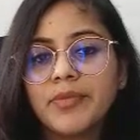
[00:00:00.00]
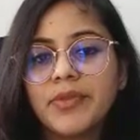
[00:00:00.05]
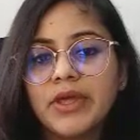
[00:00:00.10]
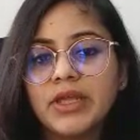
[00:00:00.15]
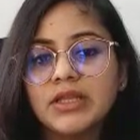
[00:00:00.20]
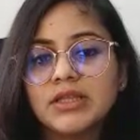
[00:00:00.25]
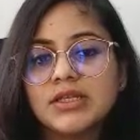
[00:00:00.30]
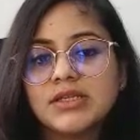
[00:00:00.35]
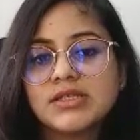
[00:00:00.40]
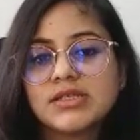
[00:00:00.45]

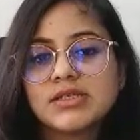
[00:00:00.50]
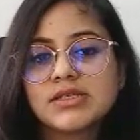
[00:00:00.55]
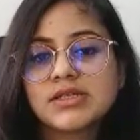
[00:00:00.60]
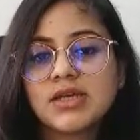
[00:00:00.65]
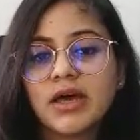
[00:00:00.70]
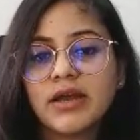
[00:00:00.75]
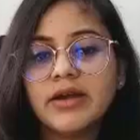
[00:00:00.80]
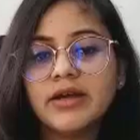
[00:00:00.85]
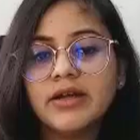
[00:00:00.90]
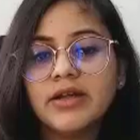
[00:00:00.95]
Then this
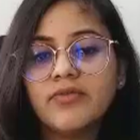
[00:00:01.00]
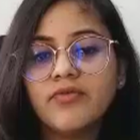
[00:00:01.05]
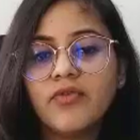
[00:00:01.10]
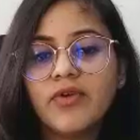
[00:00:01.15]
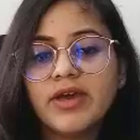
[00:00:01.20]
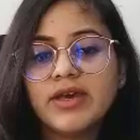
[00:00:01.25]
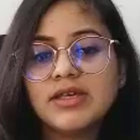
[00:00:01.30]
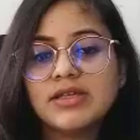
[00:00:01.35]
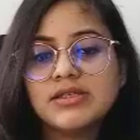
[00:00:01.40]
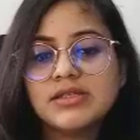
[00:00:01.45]
is current
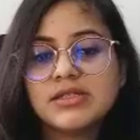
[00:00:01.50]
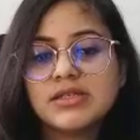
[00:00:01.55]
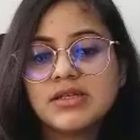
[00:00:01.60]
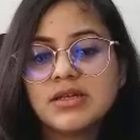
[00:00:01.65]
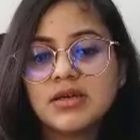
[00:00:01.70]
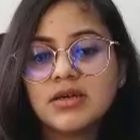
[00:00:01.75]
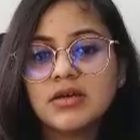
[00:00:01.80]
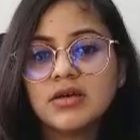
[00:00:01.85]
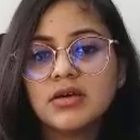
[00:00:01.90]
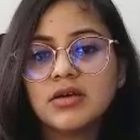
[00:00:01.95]
affairs.